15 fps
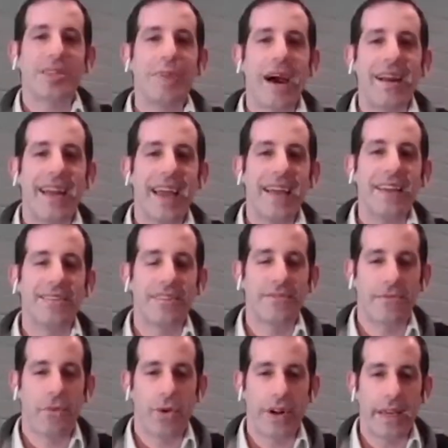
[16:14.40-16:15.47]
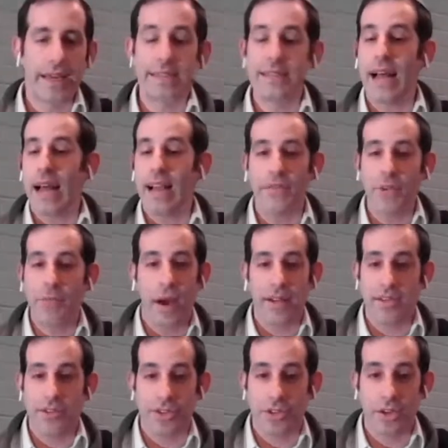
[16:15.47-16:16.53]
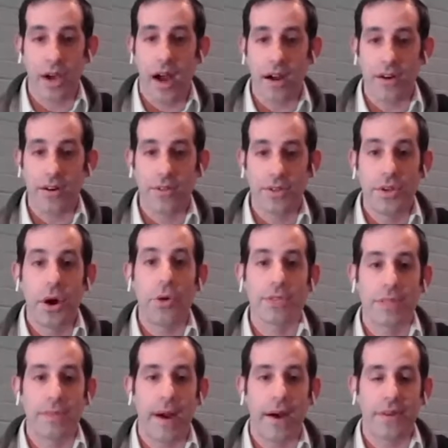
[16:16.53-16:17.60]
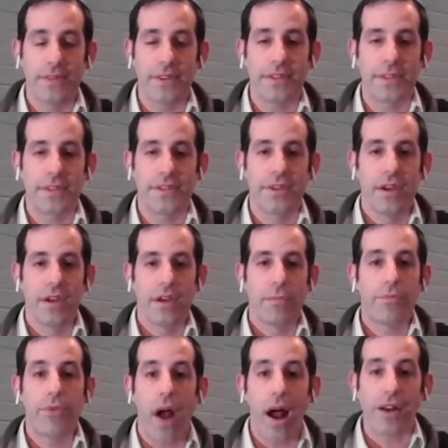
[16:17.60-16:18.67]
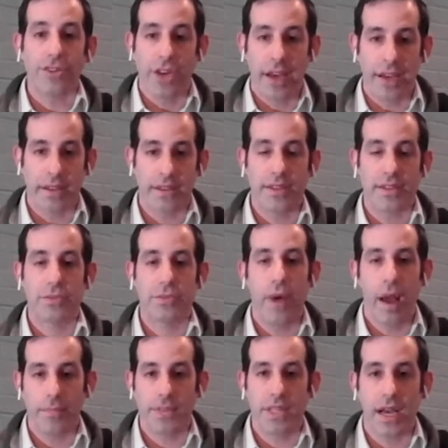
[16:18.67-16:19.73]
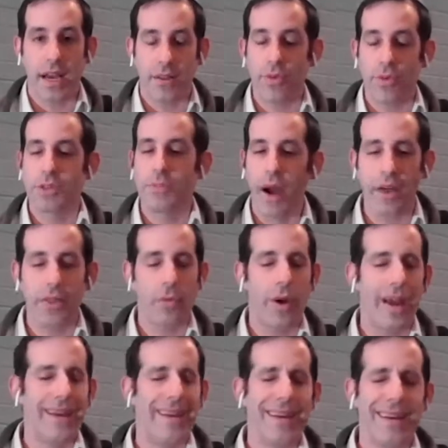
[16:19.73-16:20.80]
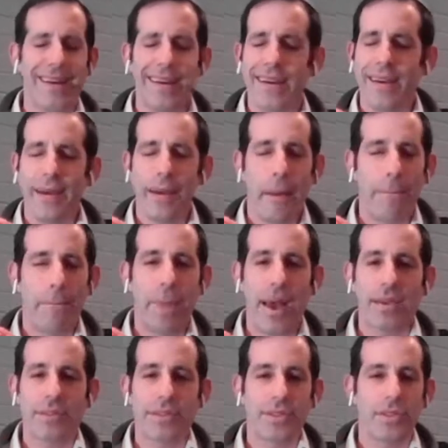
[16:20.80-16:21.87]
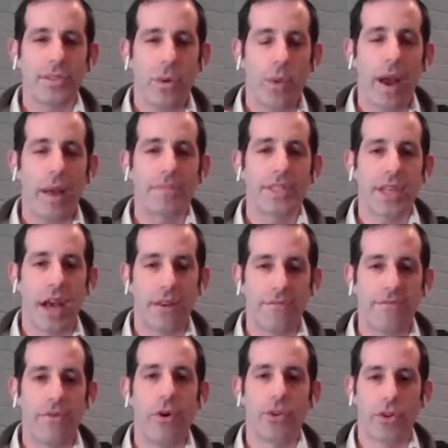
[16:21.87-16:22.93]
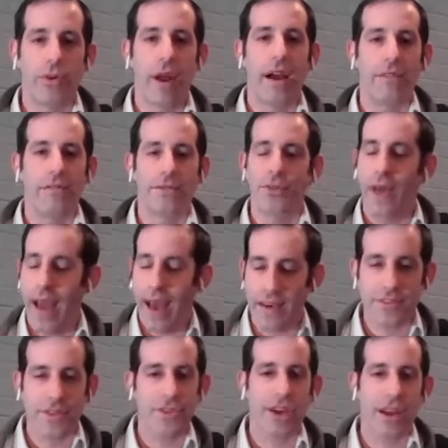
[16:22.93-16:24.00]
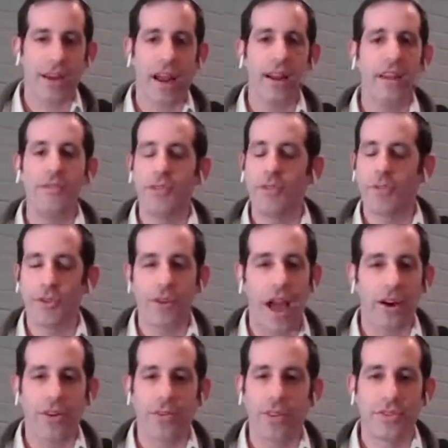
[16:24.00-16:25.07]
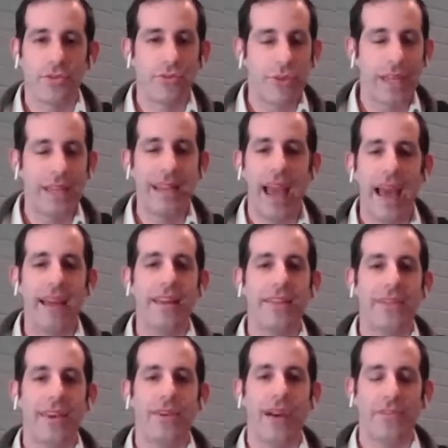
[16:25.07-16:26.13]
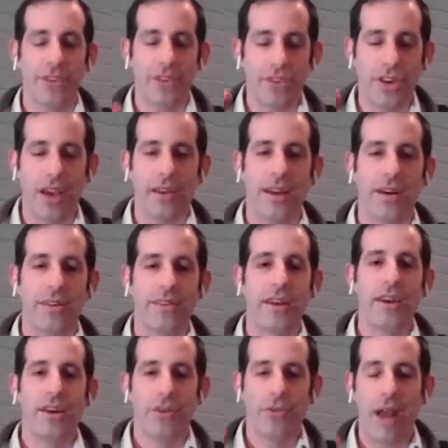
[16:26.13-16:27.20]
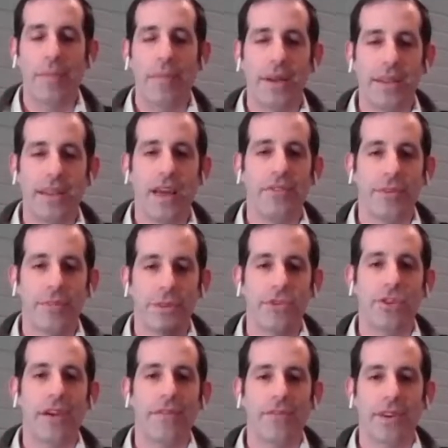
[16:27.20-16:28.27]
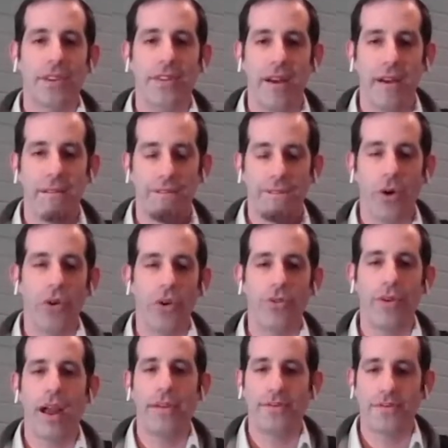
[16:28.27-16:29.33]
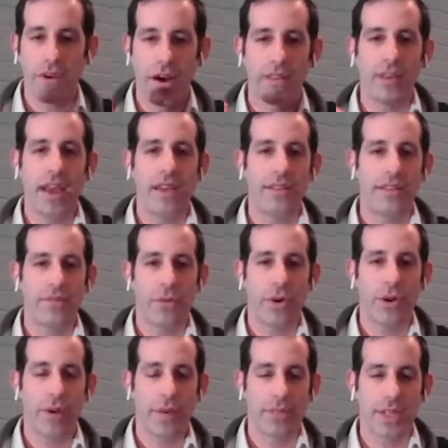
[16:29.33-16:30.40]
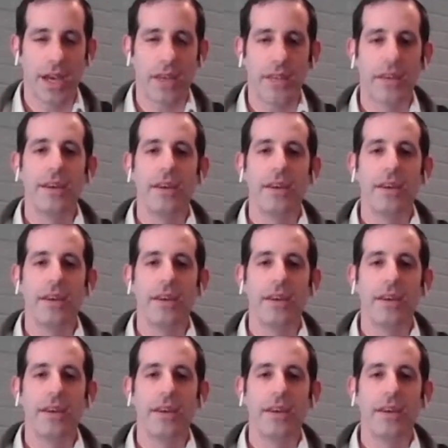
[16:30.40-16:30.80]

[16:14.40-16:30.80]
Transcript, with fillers: us about 1840, because not everybody in Chicago knows about this project, this website, which, by the way, best website photograph. You have to check it out. Even if you're not going to read anything, you have to check out Rabbi David Bashevkin photograph on the 1840 website. Oh, that's